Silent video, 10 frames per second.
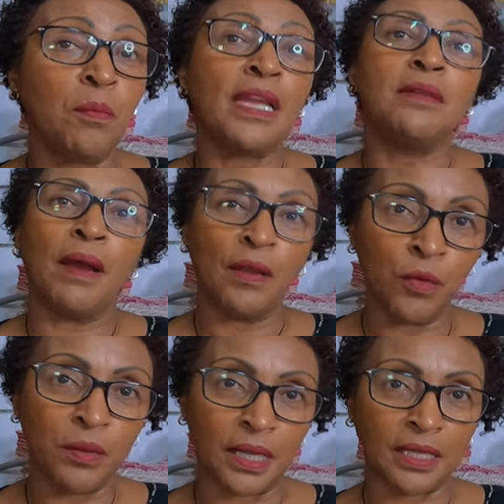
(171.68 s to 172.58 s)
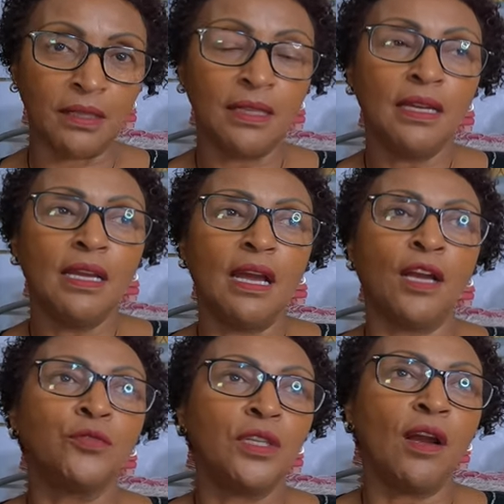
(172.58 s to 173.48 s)
made by women.
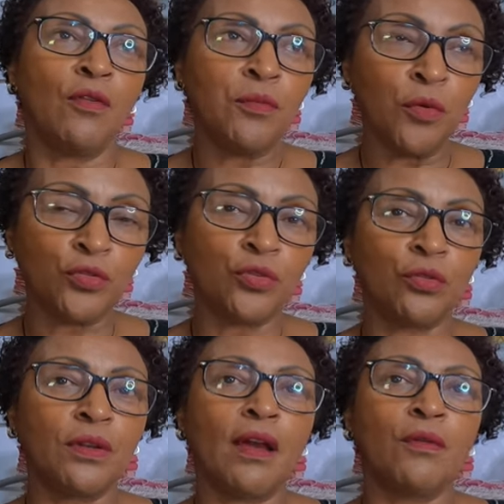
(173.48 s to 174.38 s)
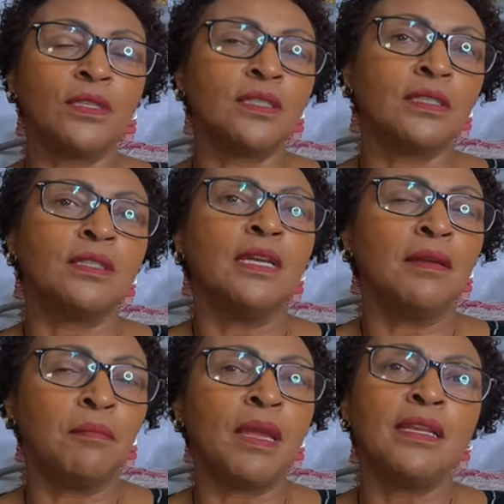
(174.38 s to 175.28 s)
Actually, our motto now is
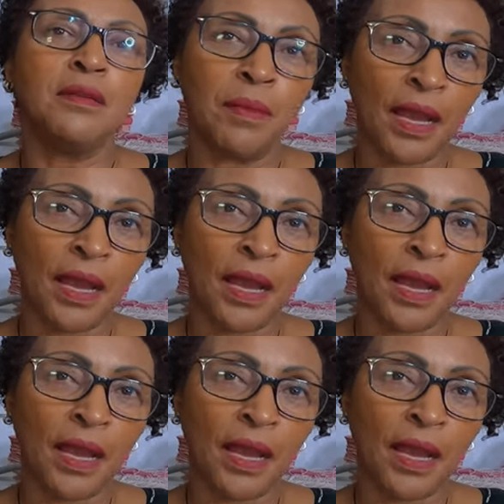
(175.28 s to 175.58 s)
made